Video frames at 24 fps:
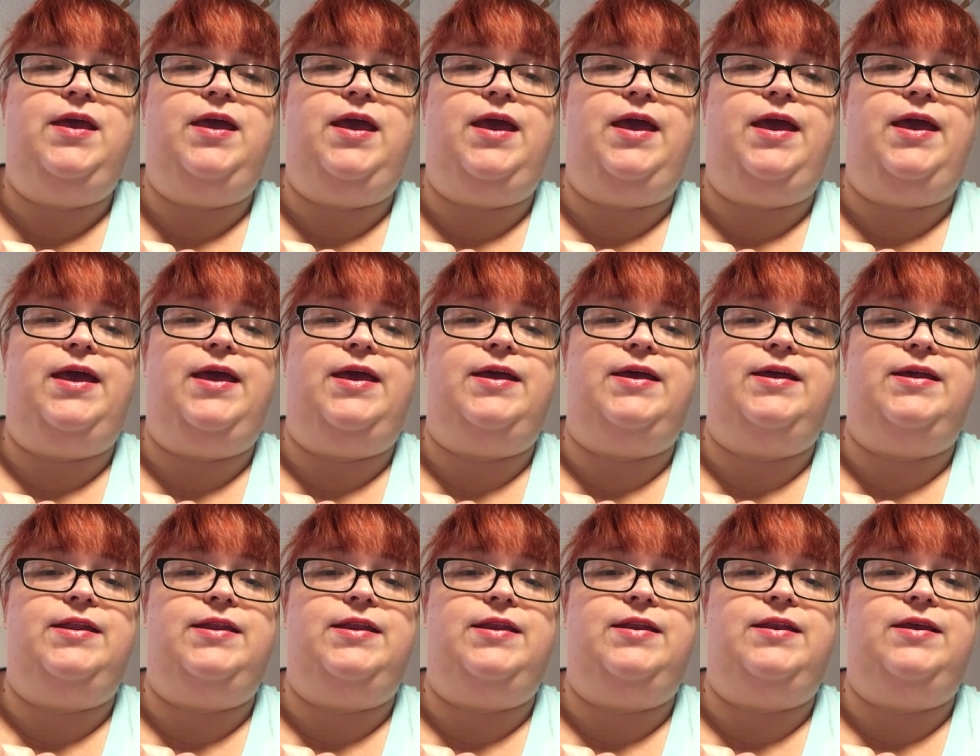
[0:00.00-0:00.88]

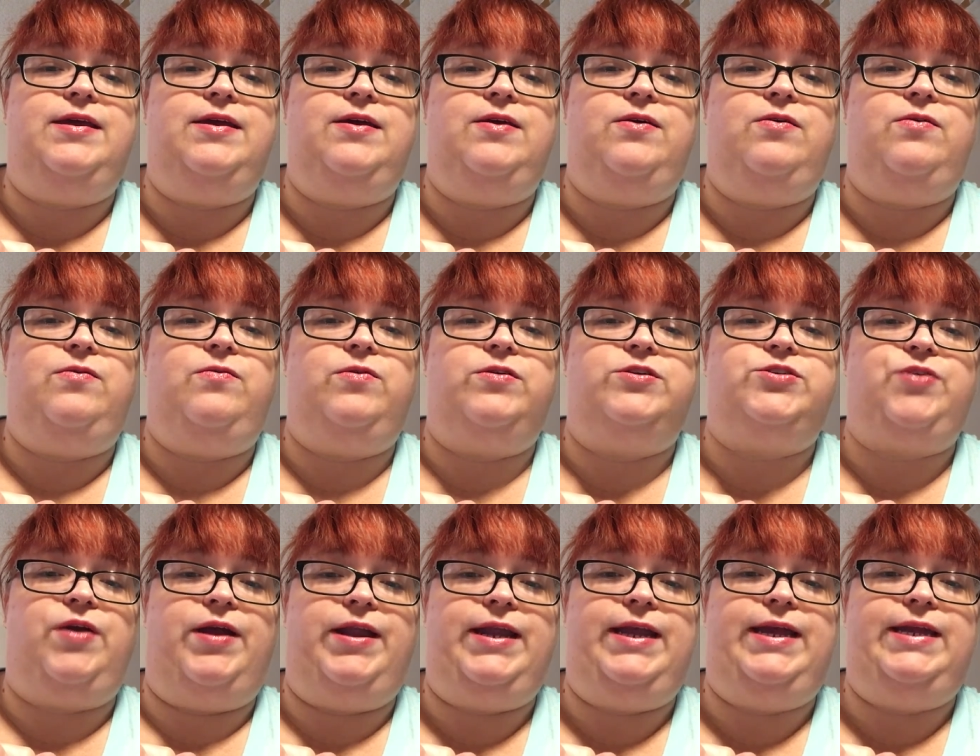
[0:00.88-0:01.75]
And we're
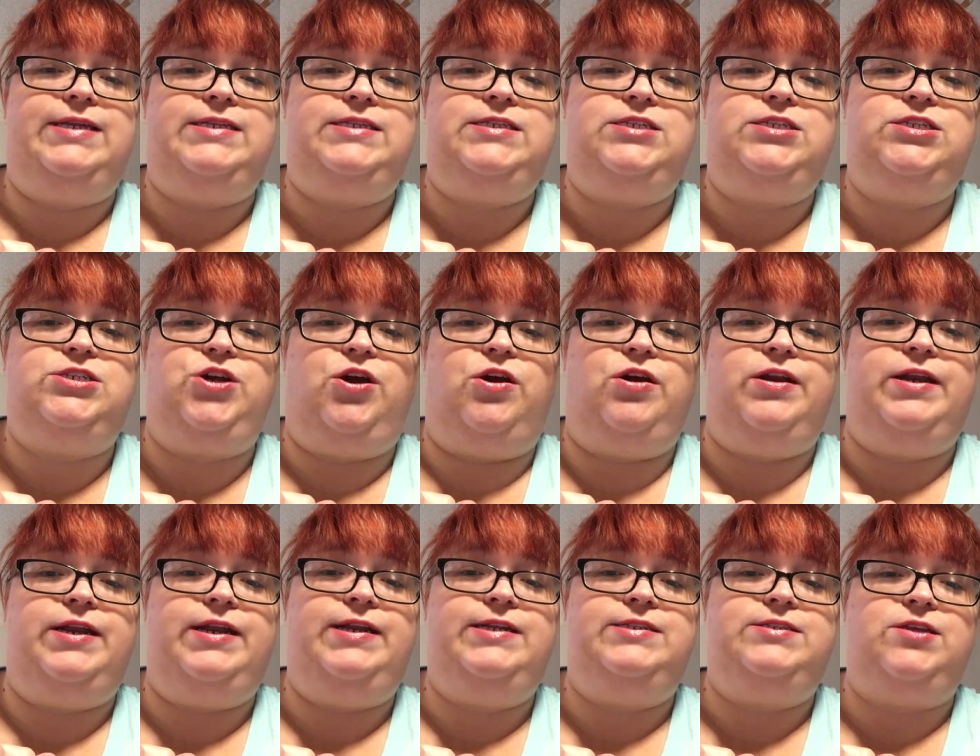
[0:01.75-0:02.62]
trying to get it
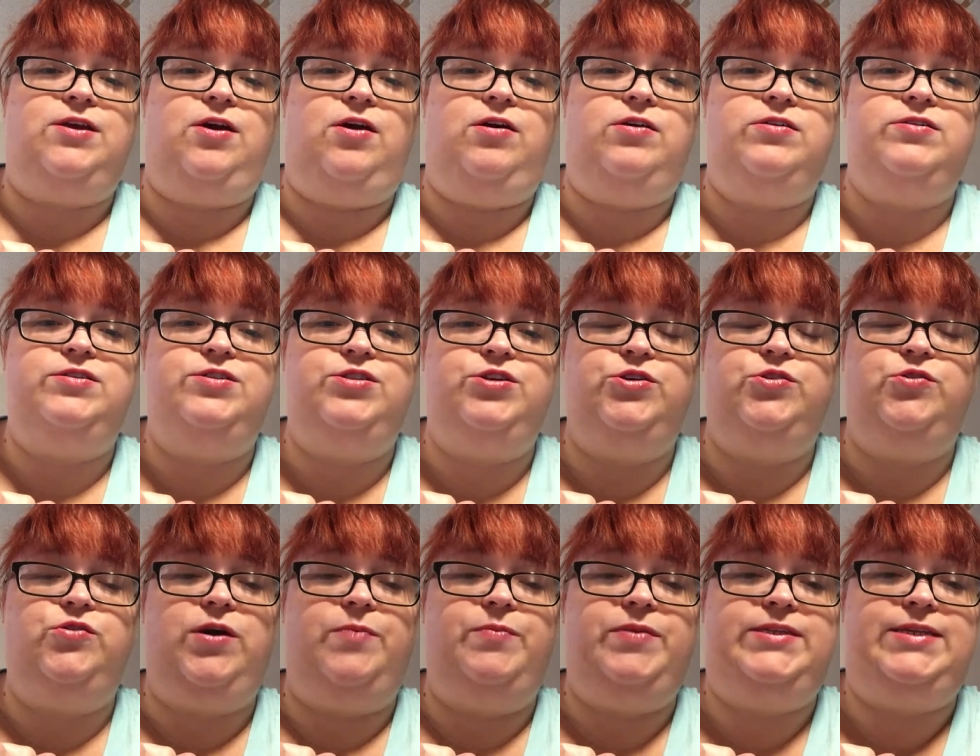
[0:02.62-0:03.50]
started. It's all
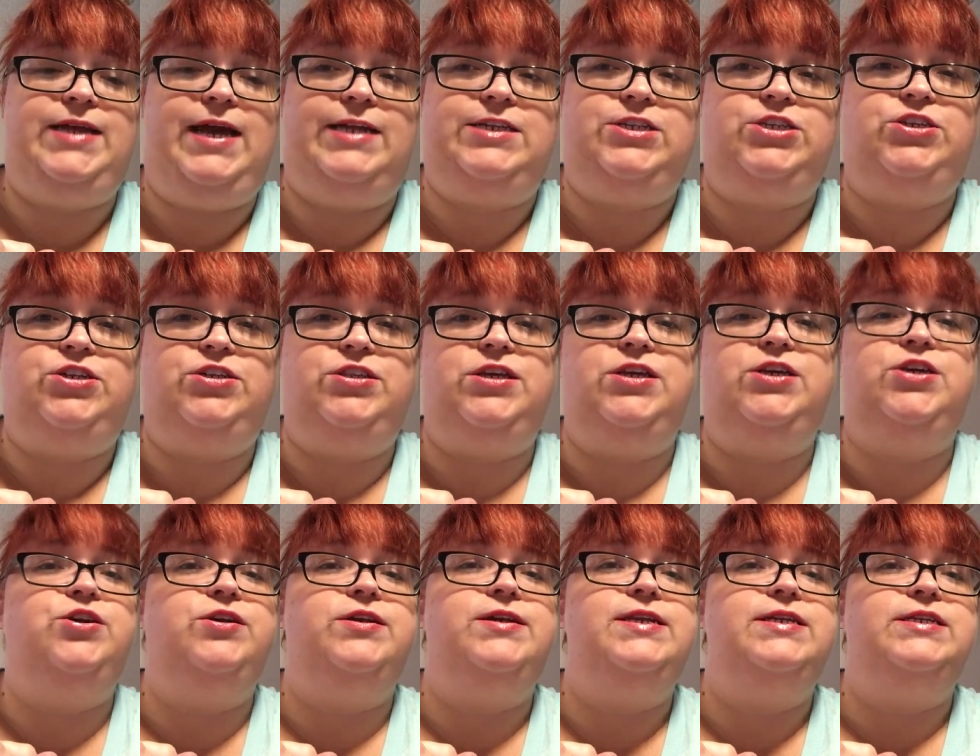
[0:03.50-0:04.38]
new. I'm attached to the
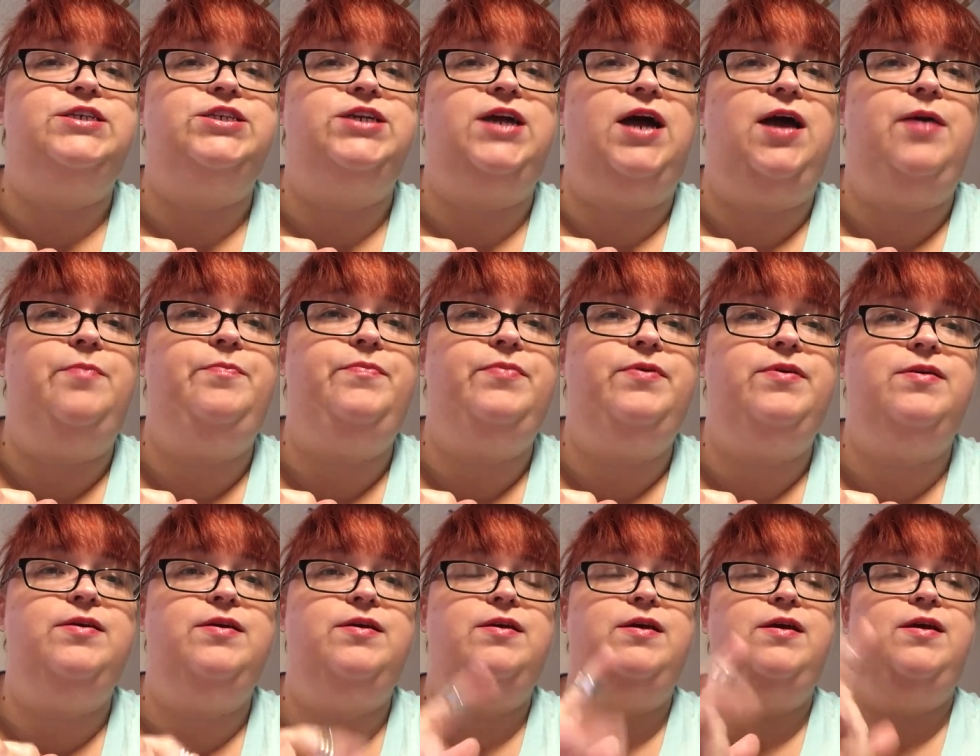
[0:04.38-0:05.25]
Goodness Shop.
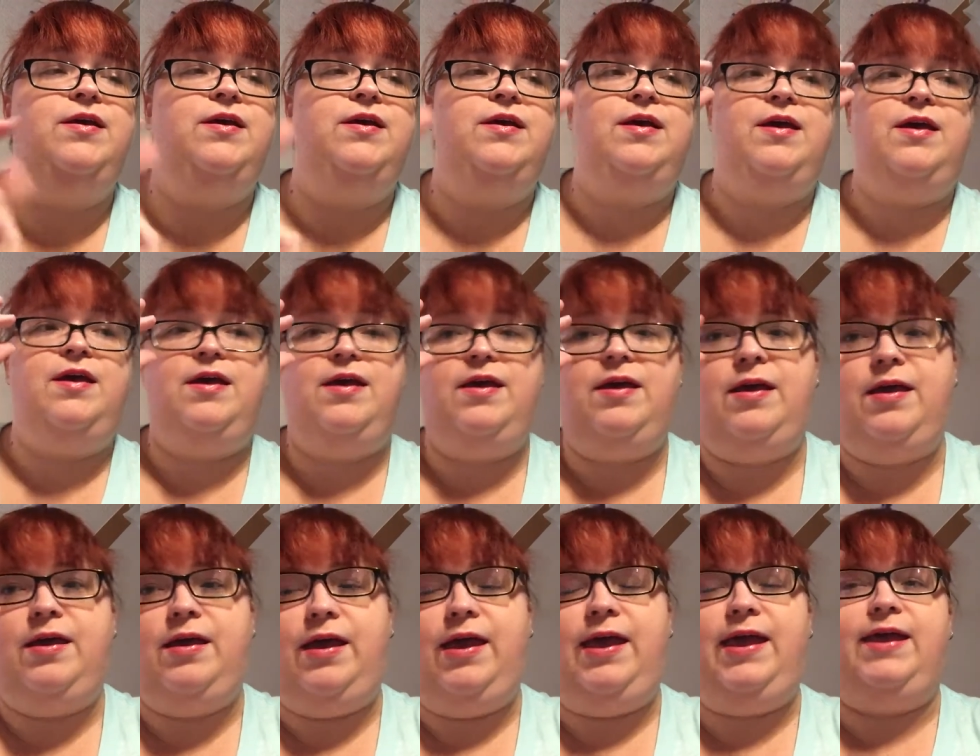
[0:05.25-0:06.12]

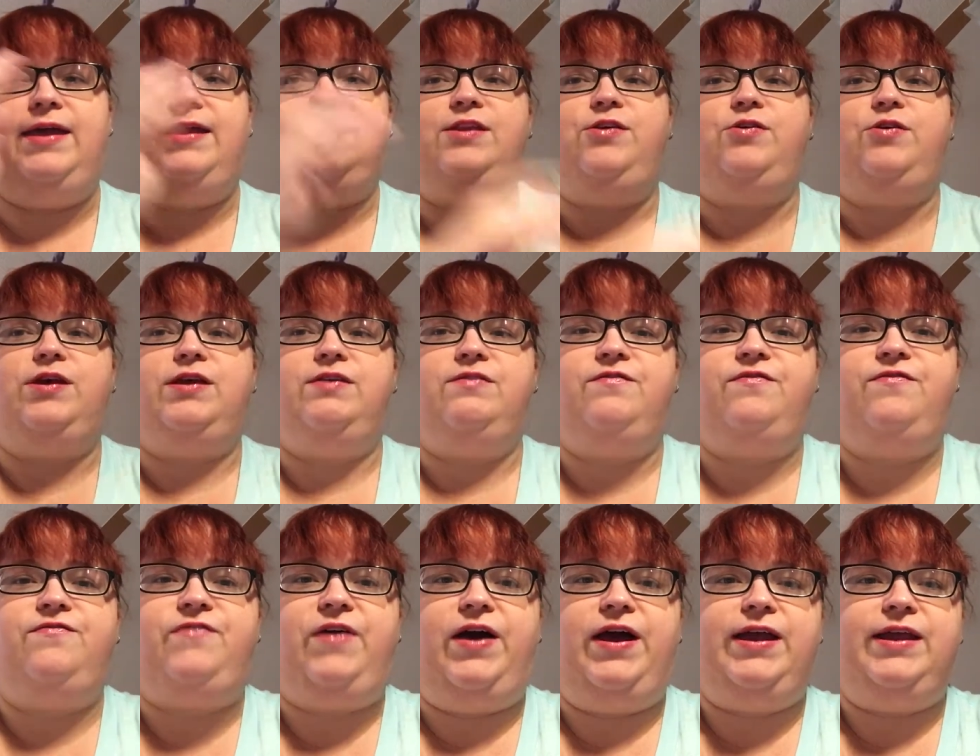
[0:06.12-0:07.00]
And you can
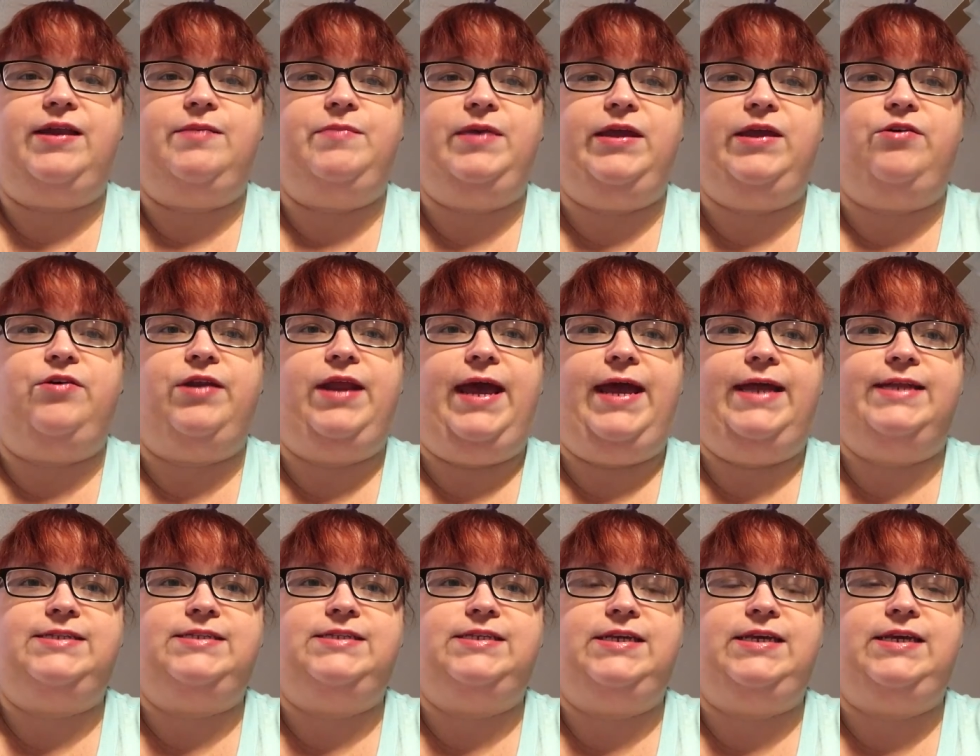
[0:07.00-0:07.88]
find me on
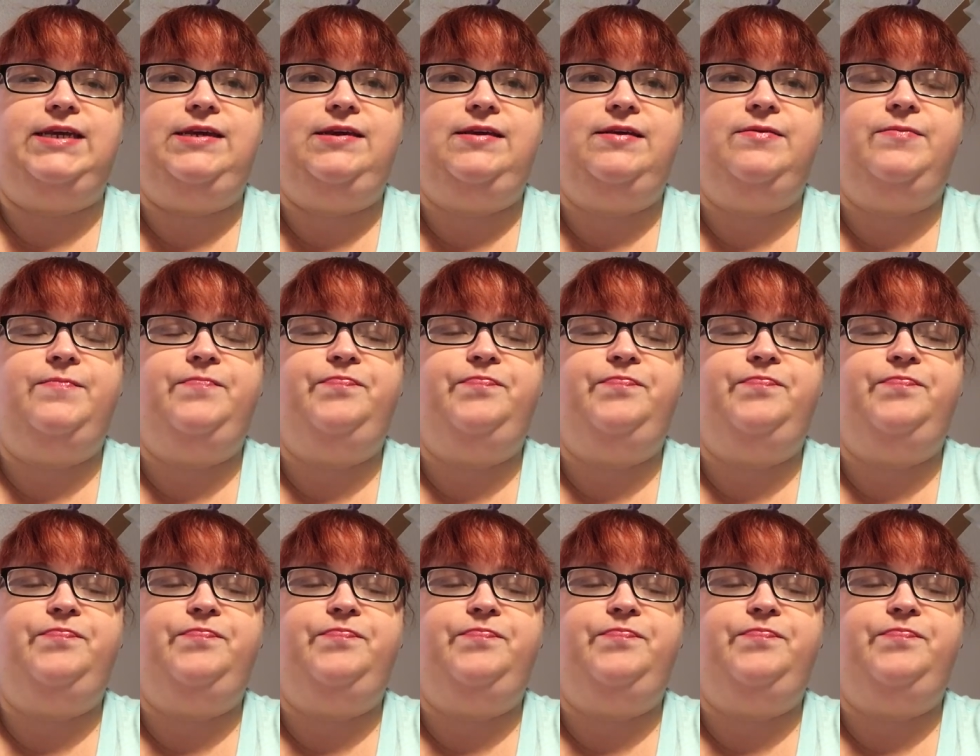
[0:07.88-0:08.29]
Etsy,